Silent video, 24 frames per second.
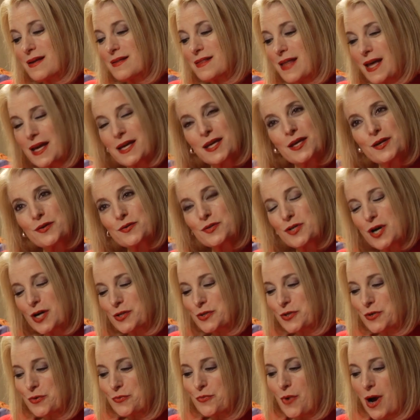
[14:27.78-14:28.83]
Thank you,
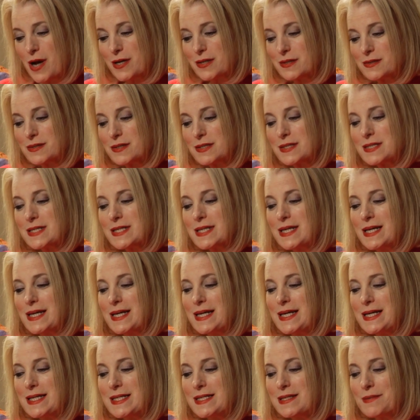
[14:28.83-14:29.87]
Dr. Ronald
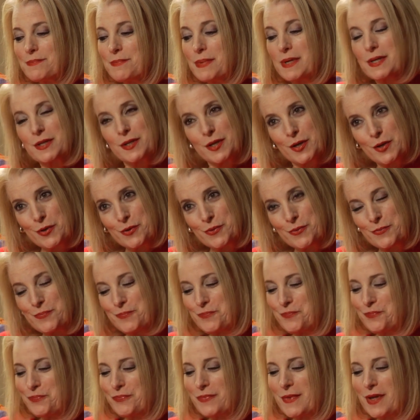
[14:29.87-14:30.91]
DePinho
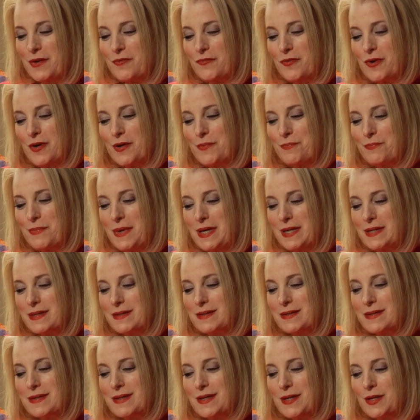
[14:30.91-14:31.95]
from
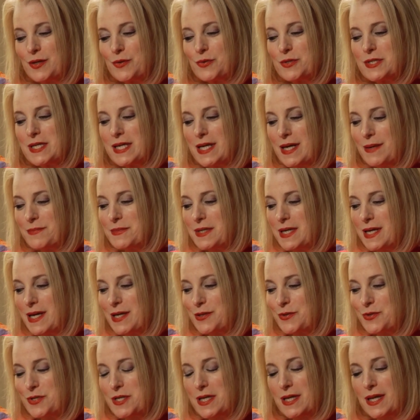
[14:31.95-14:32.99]
UT MD
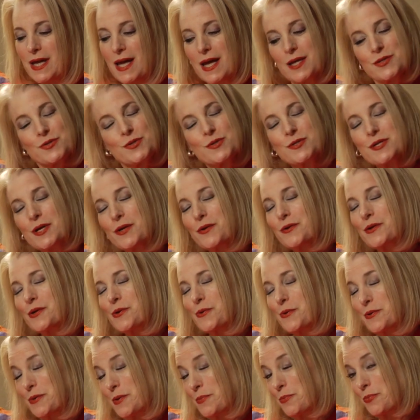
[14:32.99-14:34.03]
Anderson Cancer Center.
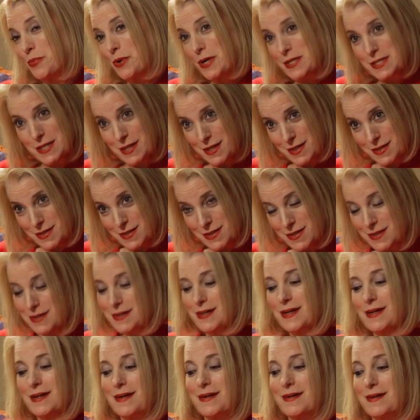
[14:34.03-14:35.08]
You're the president
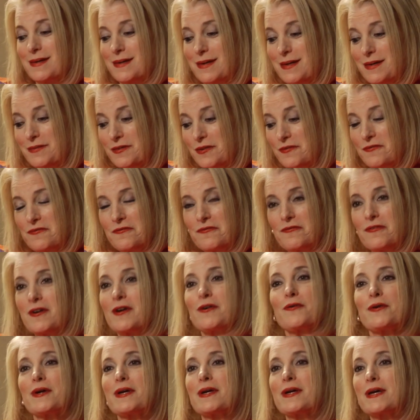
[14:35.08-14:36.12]
of a
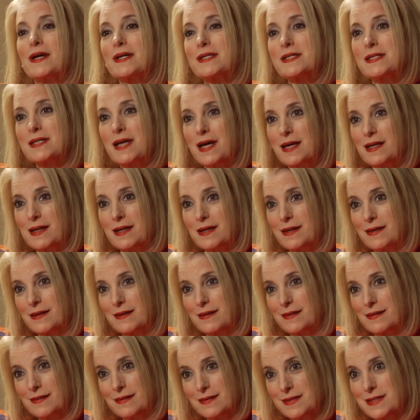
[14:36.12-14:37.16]
very
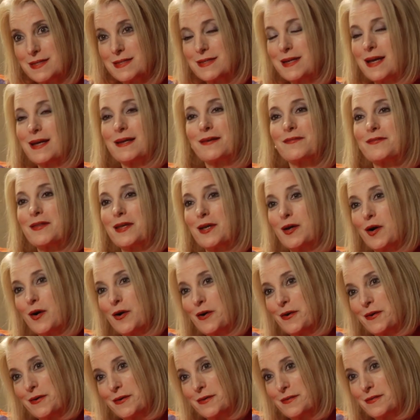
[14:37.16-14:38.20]
exciting,
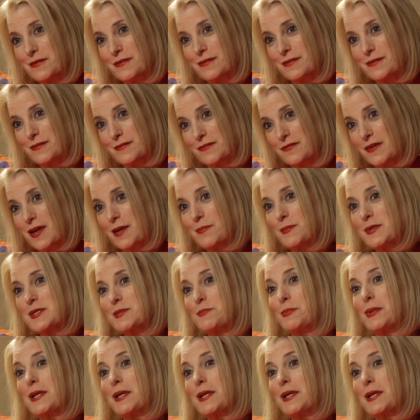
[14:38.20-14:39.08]
state-of-the-art, famous